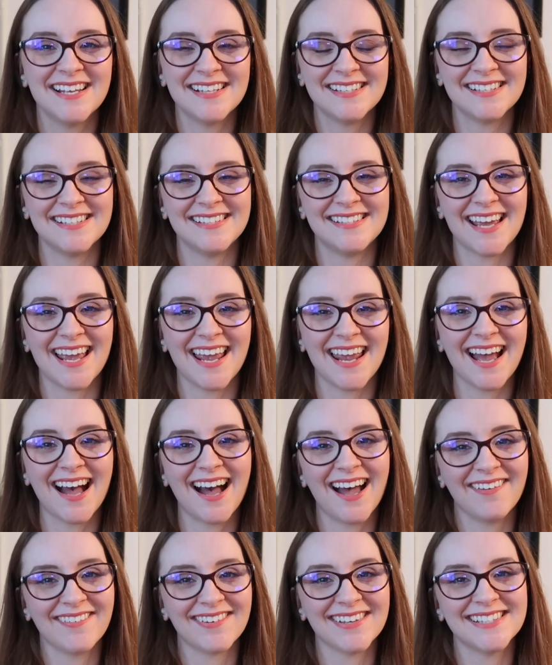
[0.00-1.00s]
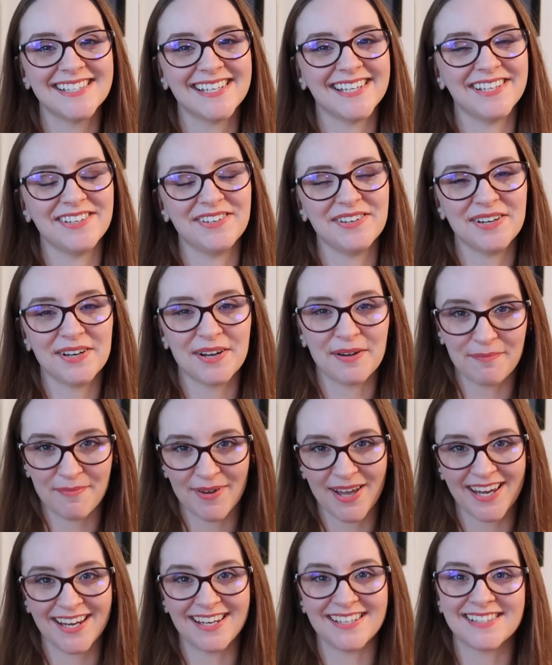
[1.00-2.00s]
Today I'm continuing
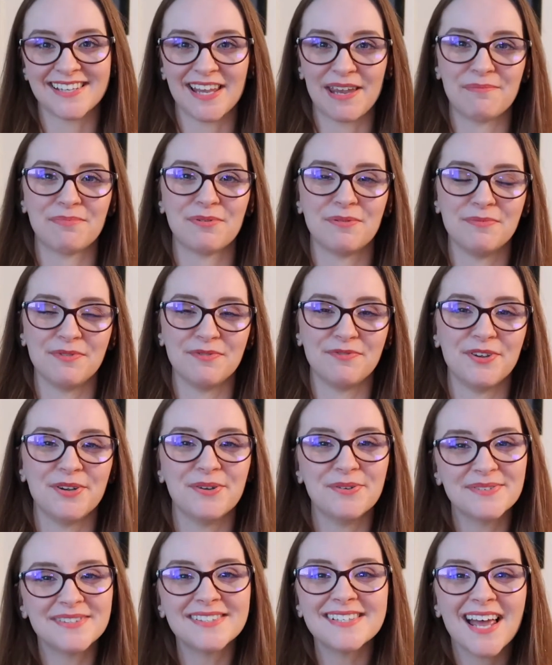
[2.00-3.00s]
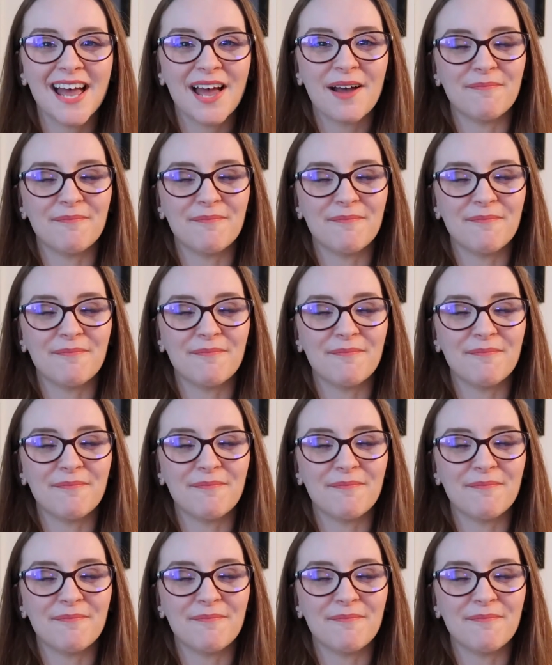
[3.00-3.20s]
my escape room reviews